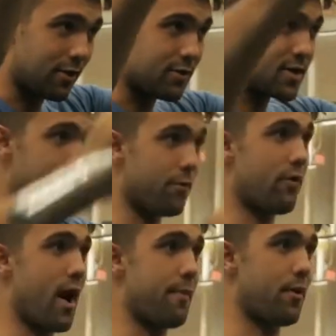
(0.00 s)
like your
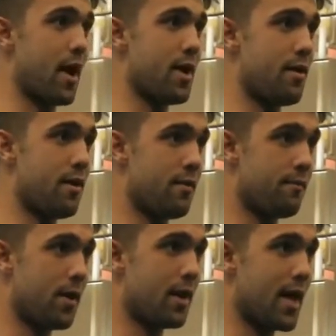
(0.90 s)
simple rep, right?
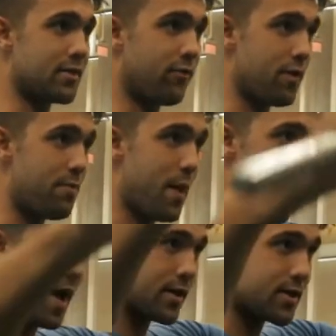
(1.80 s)
My lats fully
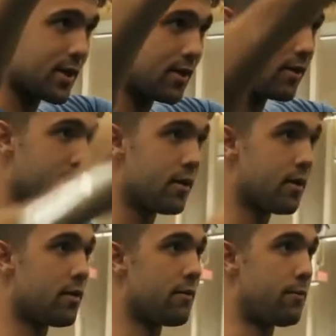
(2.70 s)
packed,
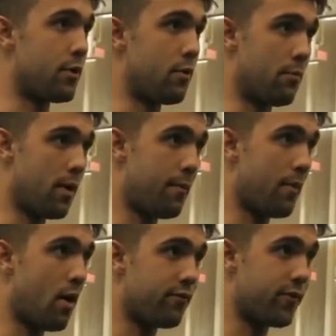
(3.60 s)
boom.
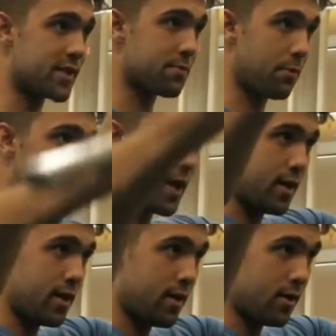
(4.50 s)
I'm on a fixed
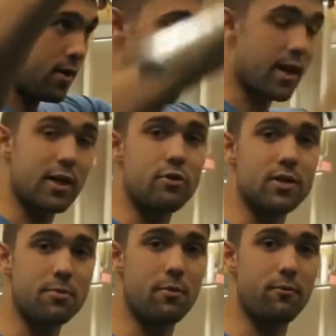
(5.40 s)
plane, and I can do
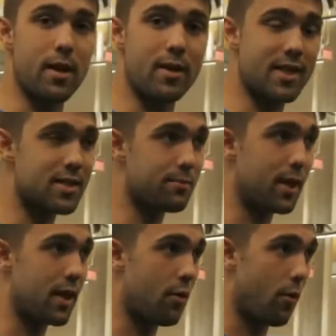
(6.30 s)
this movement. That's the
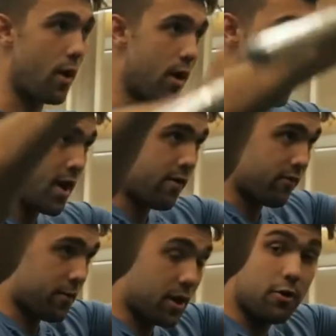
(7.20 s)
beginner
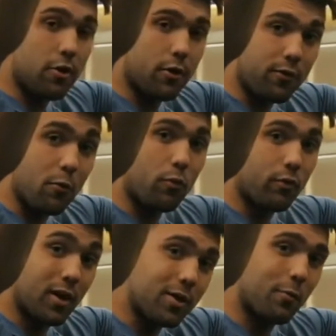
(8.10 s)
one. From here though, if you
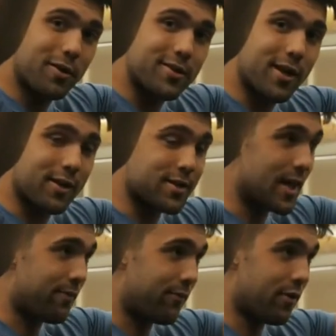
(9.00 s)
really want to take it a
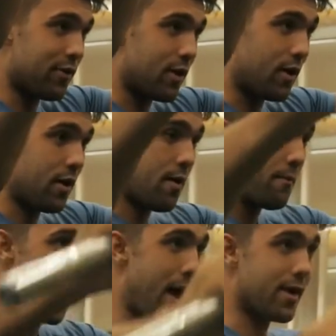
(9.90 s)
step further,
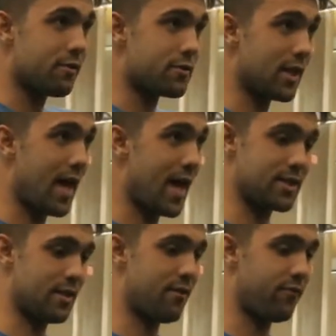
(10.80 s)
pack those
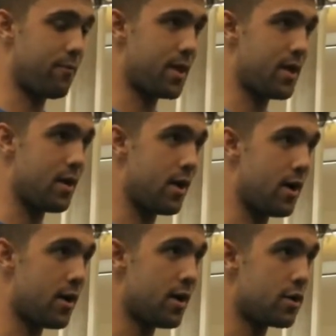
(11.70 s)
lats, and then from
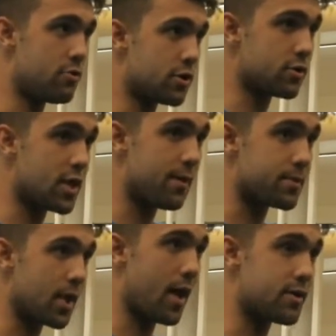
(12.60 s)
here, use those
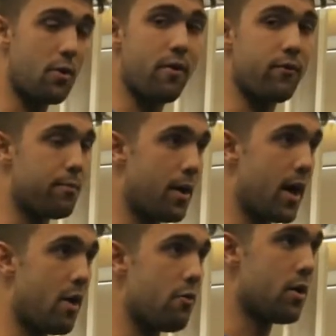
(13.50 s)
hips as you have your
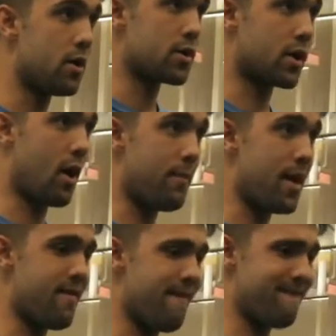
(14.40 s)
butt out, come
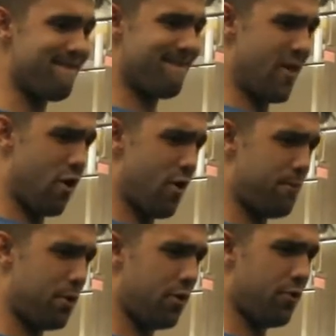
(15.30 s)
in,
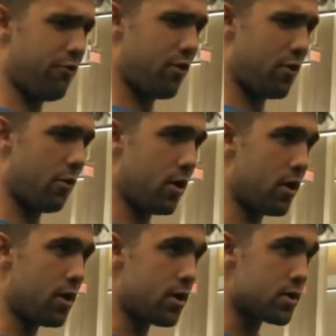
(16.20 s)
and pull through.
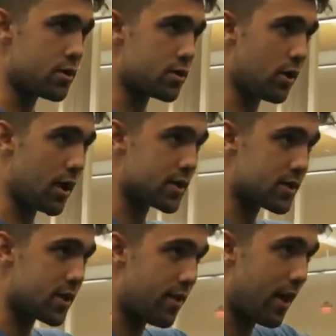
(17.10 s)
So you guys
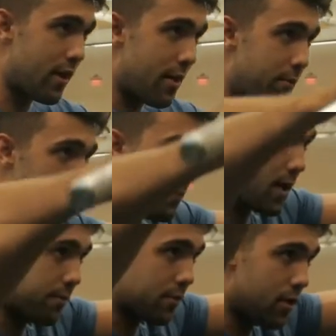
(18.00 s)
can see when I let it pull me
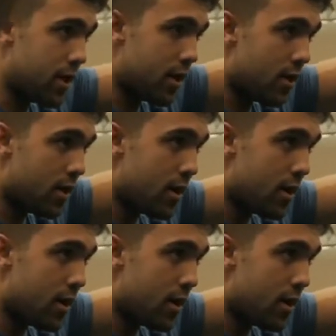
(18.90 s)
up clean,